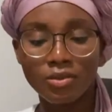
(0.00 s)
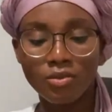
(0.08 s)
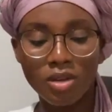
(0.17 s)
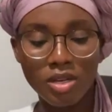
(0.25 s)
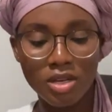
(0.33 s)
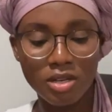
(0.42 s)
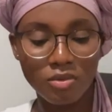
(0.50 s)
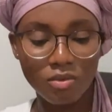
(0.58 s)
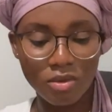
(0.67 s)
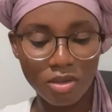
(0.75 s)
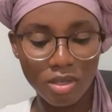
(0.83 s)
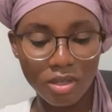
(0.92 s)
one
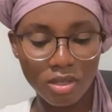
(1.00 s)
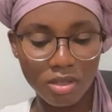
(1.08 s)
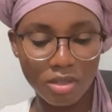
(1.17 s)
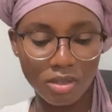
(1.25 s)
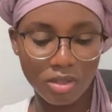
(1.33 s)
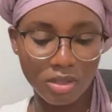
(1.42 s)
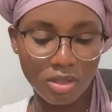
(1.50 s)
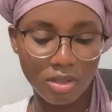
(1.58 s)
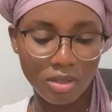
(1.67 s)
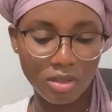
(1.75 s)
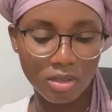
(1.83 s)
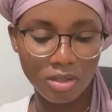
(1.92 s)
was
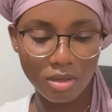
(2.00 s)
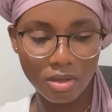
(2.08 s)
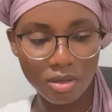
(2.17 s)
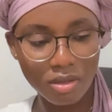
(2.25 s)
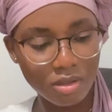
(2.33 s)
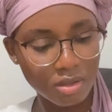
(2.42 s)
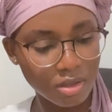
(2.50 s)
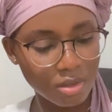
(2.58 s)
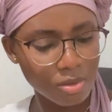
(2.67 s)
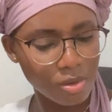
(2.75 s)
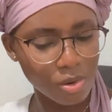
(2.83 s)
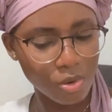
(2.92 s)
these
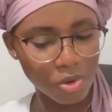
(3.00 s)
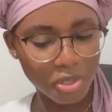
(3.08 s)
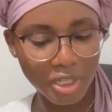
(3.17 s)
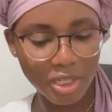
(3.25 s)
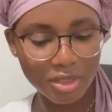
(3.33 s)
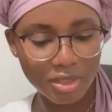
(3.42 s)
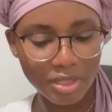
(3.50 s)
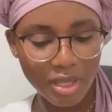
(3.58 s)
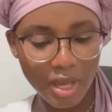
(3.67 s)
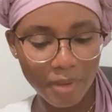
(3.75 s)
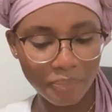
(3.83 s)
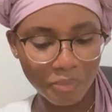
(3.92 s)
are orchids.
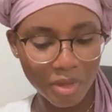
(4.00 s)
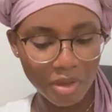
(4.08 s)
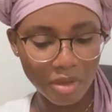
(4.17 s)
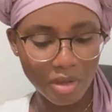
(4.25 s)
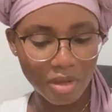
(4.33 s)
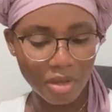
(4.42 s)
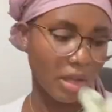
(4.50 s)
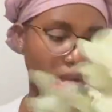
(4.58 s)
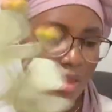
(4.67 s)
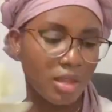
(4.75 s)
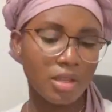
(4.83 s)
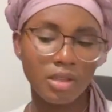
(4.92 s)
Yeah, I
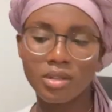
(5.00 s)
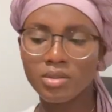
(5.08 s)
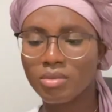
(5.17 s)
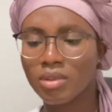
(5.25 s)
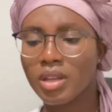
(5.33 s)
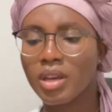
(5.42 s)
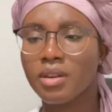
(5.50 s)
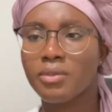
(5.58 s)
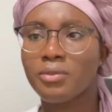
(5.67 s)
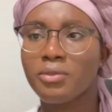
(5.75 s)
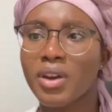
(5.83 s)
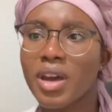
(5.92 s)
think these were like
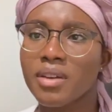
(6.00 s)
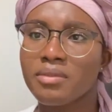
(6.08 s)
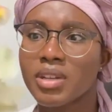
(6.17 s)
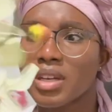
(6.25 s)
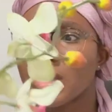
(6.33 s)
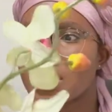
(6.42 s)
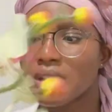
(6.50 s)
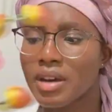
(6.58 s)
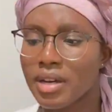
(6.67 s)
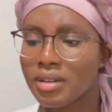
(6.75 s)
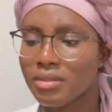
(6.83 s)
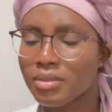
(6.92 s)

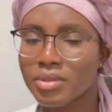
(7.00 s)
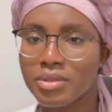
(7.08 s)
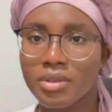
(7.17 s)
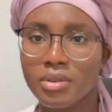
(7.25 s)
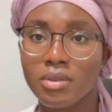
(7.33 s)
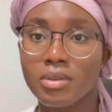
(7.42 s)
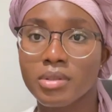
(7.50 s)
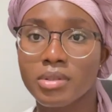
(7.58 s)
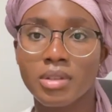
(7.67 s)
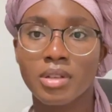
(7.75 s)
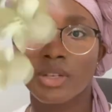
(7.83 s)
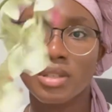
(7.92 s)
$5.99 or so, or
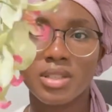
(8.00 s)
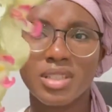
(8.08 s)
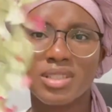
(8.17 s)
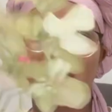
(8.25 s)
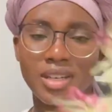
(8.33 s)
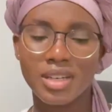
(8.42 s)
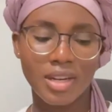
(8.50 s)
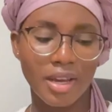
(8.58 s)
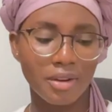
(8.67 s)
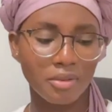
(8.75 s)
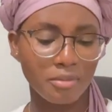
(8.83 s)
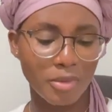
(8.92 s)
$6.99, I
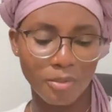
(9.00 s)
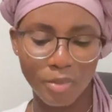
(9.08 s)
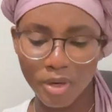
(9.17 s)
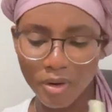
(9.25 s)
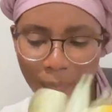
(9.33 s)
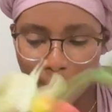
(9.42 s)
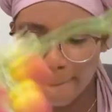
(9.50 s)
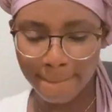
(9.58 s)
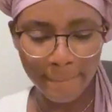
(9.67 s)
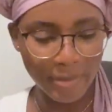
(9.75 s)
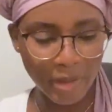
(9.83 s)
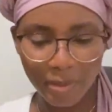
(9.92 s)
don't remember.
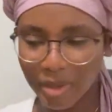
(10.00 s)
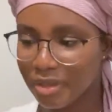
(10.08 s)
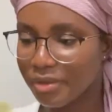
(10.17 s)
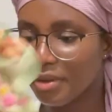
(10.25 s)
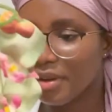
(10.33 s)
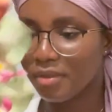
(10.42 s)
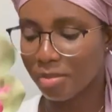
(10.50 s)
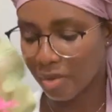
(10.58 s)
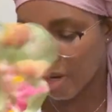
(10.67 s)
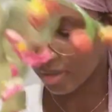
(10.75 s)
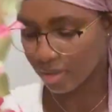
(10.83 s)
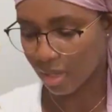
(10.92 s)
But they don't have a
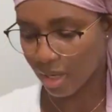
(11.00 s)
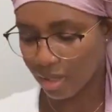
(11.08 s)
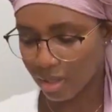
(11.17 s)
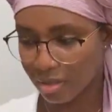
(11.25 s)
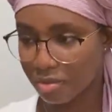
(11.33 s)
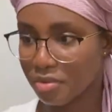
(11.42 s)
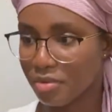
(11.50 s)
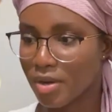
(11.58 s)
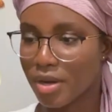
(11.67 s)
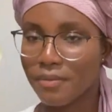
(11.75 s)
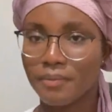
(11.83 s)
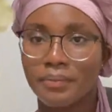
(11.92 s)
price tag, I don't know
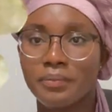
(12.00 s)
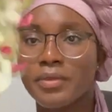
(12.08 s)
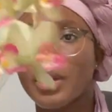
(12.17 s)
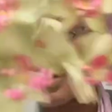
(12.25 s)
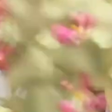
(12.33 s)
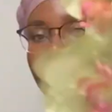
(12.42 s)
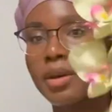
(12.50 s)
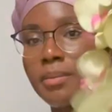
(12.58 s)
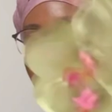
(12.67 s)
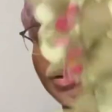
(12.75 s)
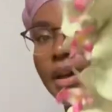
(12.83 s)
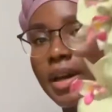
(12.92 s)
why.
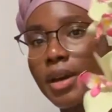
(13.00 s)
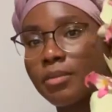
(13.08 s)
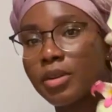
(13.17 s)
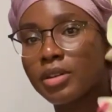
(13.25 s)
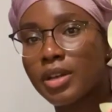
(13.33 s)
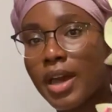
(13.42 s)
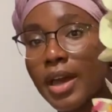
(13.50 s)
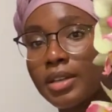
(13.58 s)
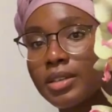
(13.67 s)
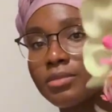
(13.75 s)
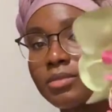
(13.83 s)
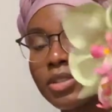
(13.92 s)
But I'm gonna add
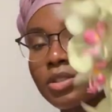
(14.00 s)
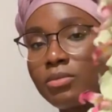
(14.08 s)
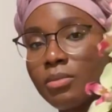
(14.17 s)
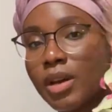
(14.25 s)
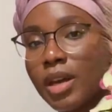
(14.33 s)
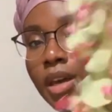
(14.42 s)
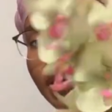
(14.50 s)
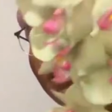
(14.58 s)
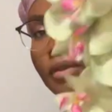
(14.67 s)
them to my